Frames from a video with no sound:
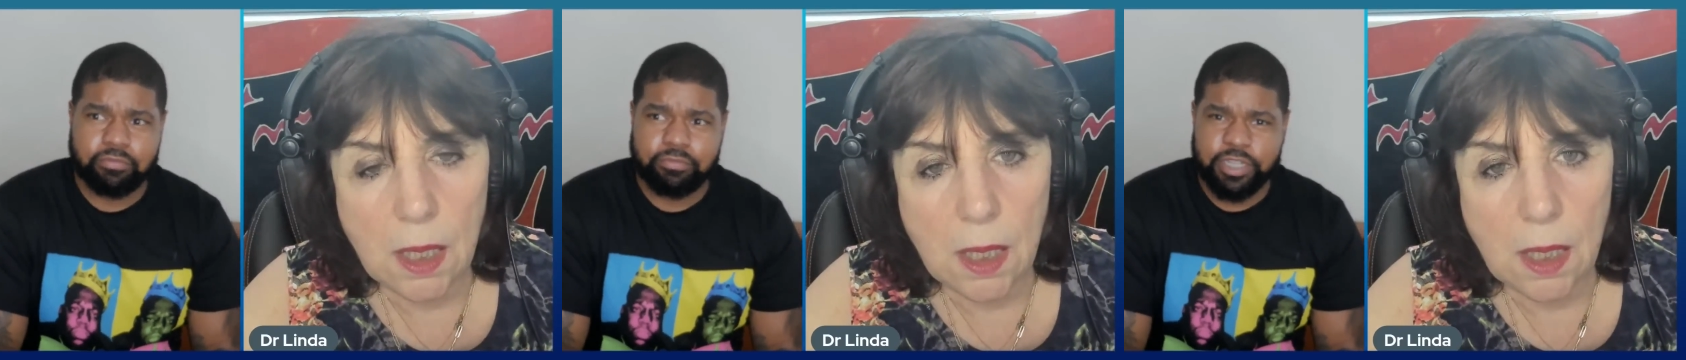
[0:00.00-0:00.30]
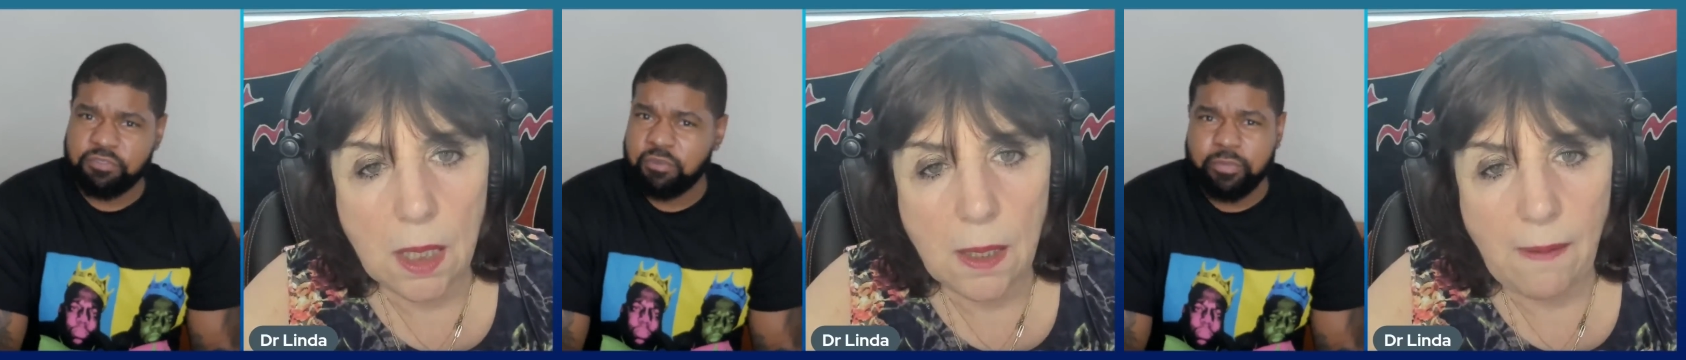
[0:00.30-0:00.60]

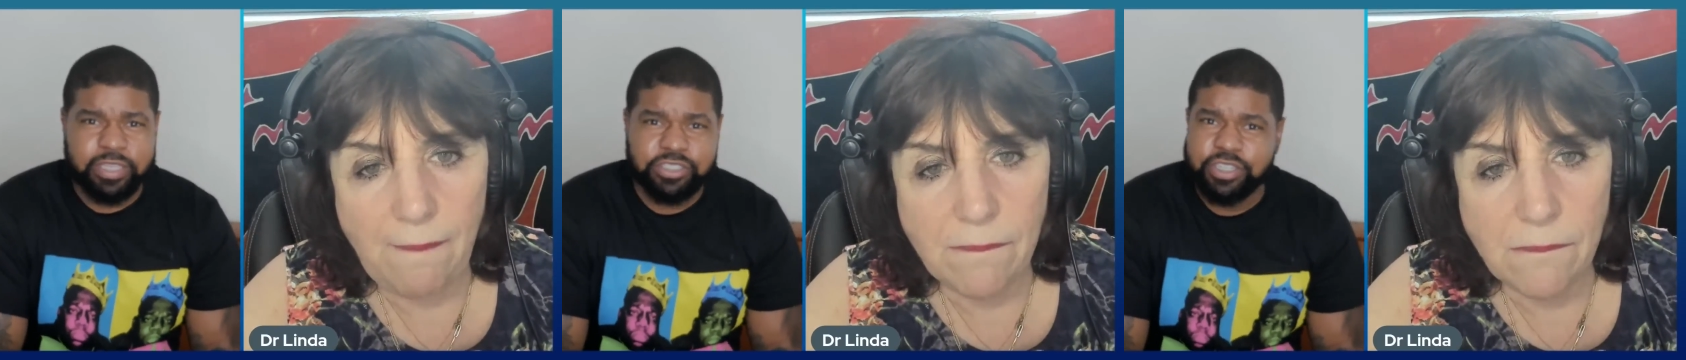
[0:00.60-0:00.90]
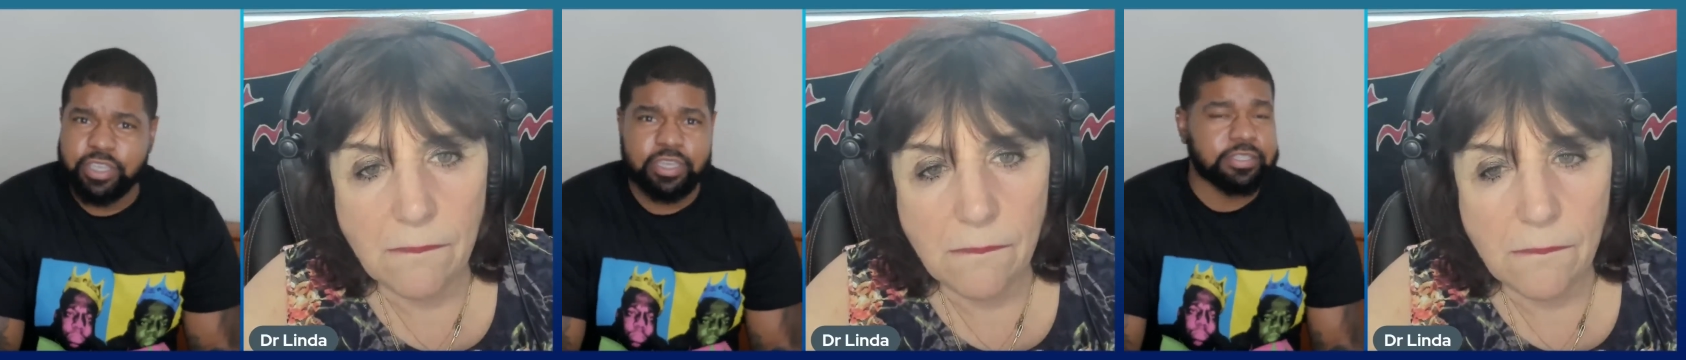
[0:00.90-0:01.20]

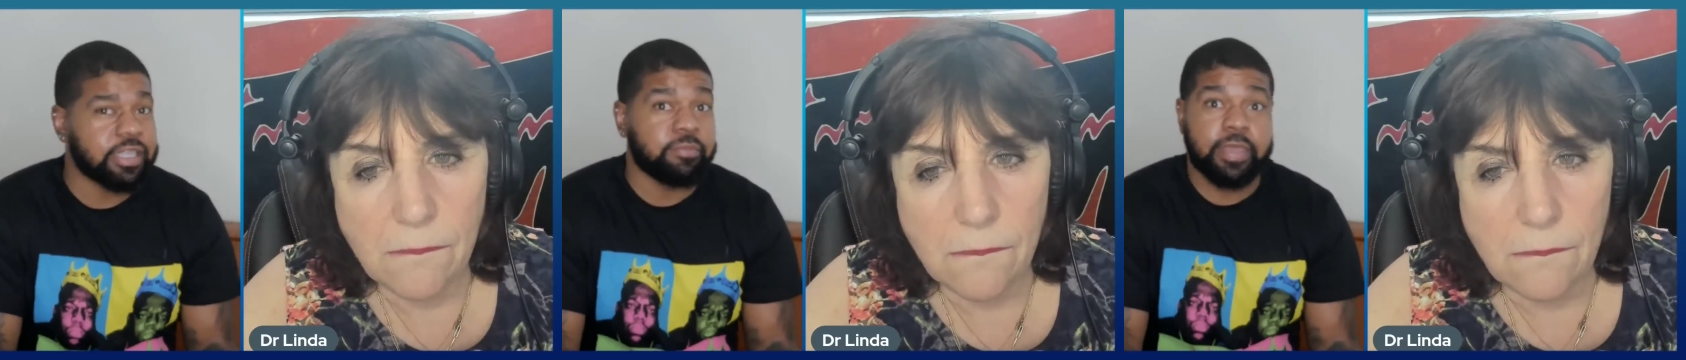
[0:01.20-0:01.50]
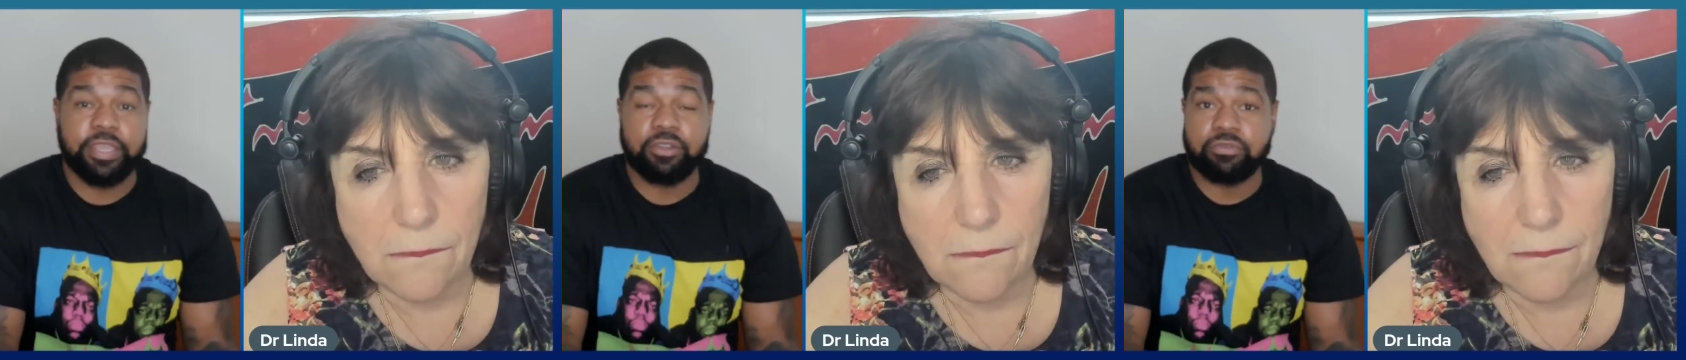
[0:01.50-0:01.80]
Speaker 1: defamation case. It
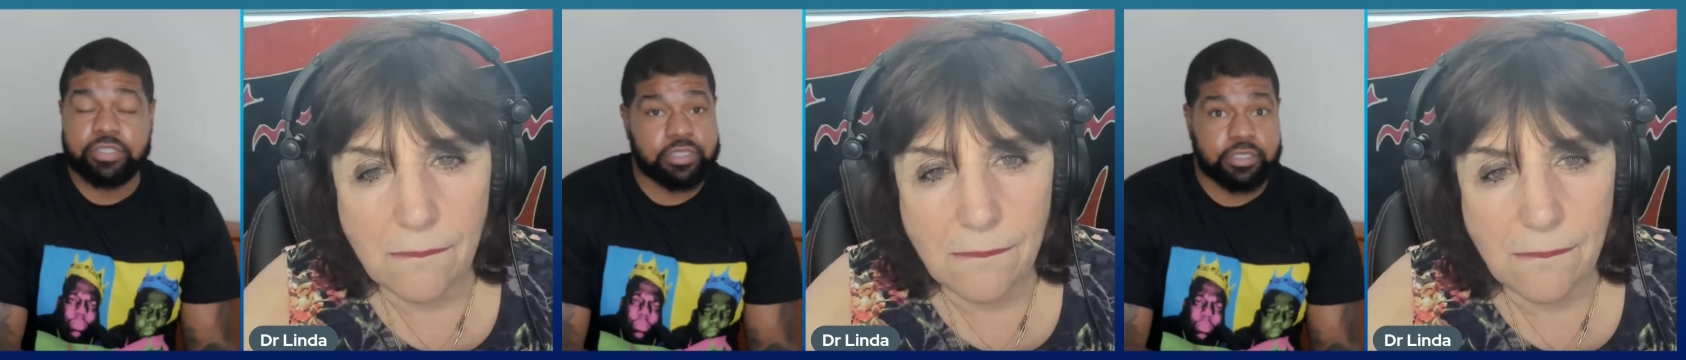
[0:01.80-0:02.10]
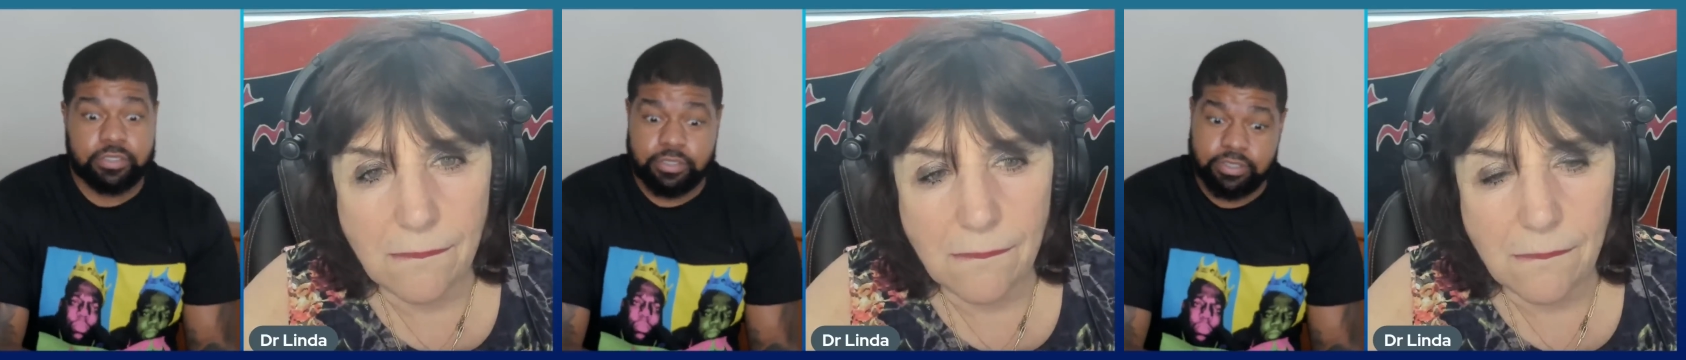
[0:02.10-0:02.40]
made no
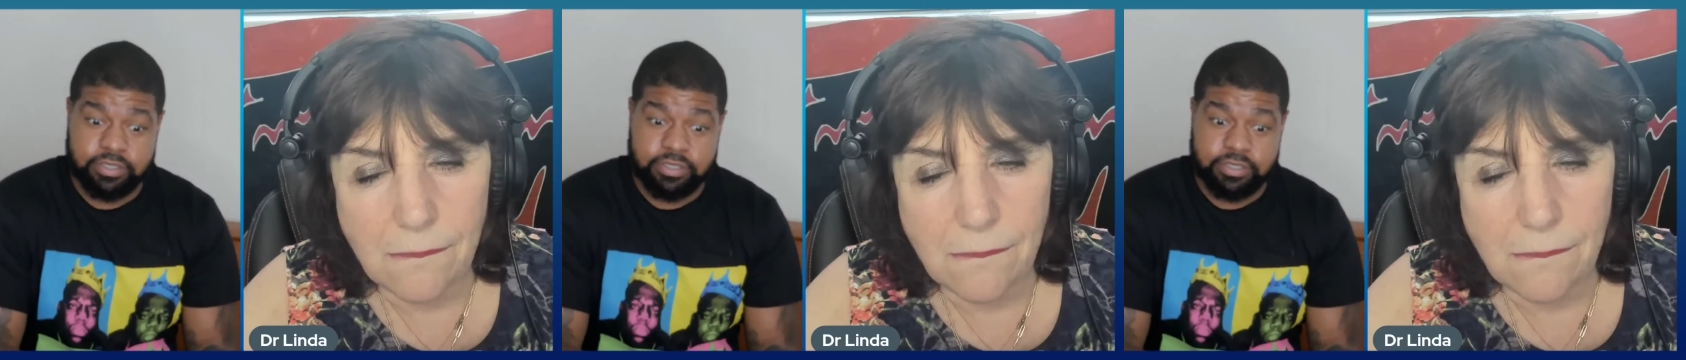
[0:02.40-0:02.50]
sense.